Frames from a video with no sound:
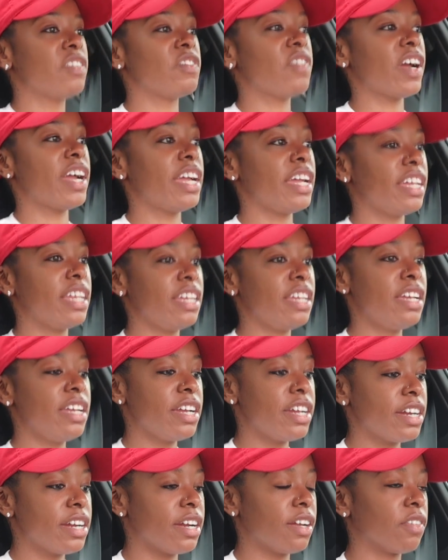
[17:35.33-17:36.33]
right
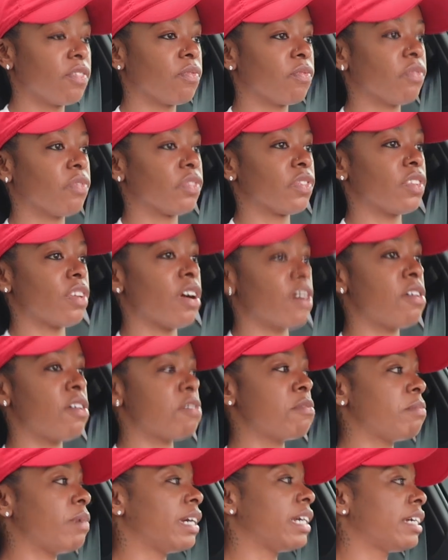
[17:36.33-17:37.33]
here.
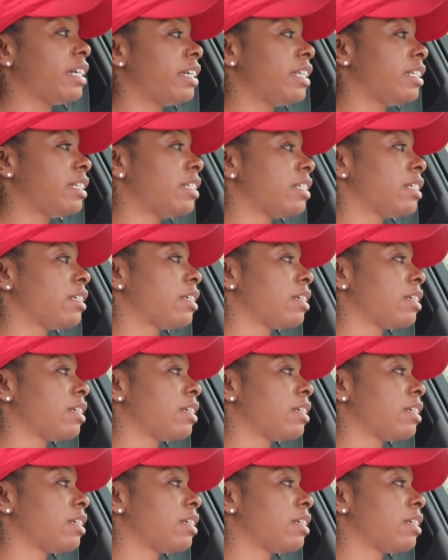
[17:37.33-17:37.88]
Oh my goodness.